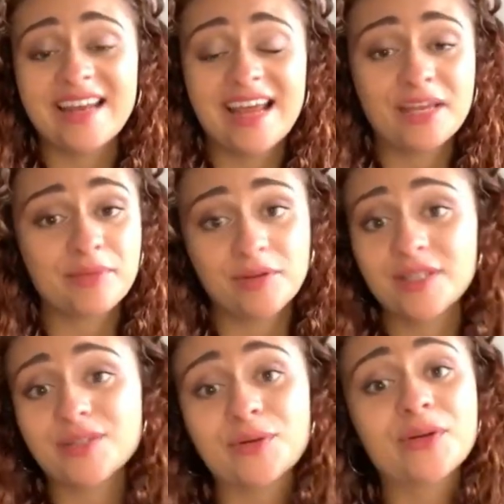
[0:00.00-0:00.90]
any beauty
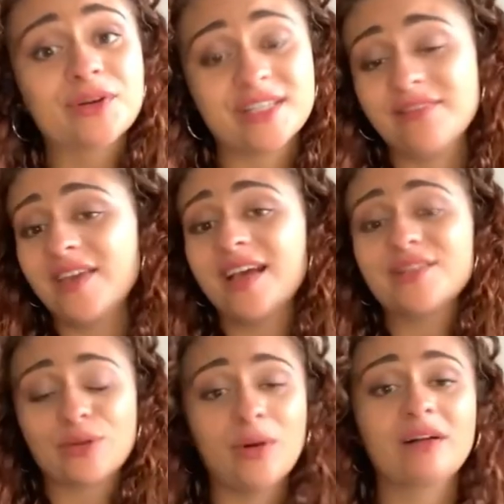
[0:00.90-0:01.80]
store or CVS
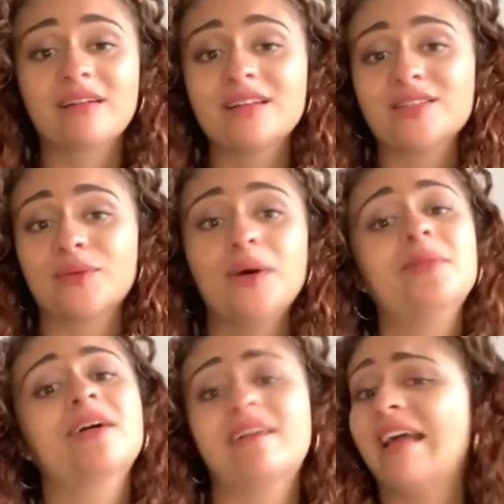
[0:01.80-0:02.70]
or Walgreens or
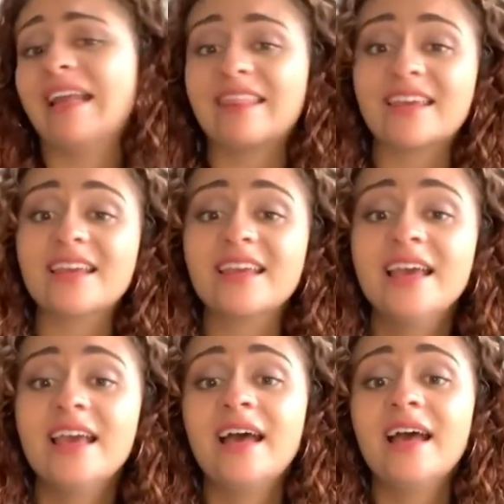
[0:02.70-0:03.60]
Walmart or anything,
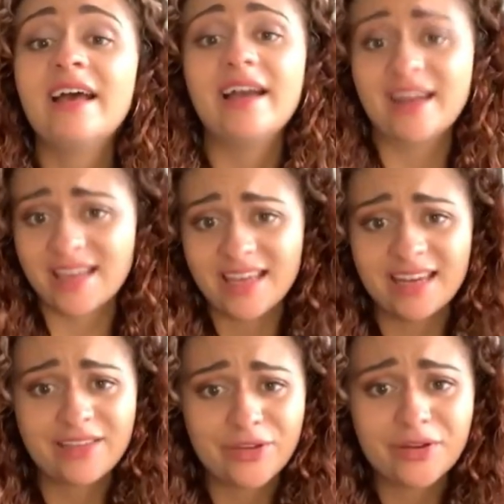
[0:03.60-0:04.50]
and I can't
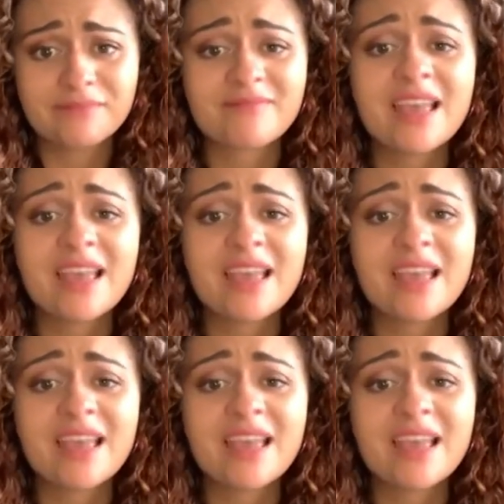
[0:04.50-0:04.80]
either.